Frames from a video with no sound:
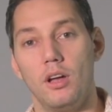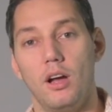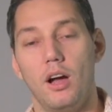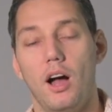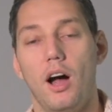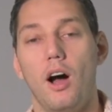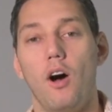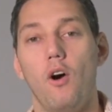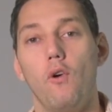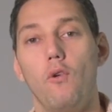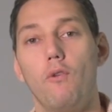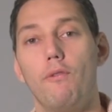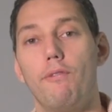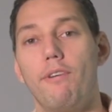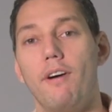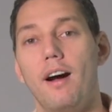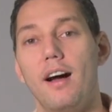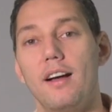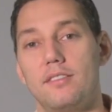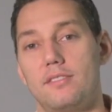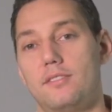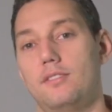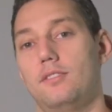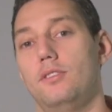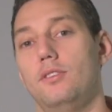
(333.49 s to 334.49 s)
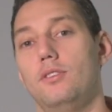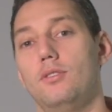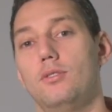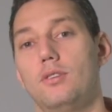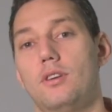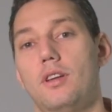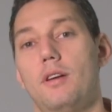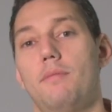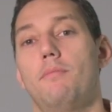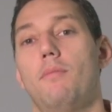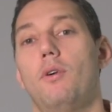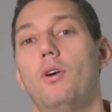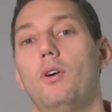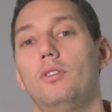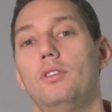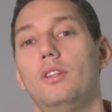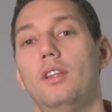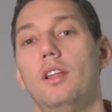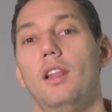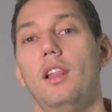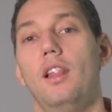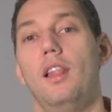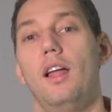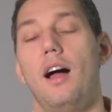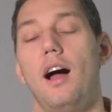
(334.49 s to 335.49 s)
How fast you can
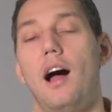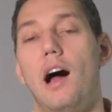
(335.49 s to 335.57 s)
model,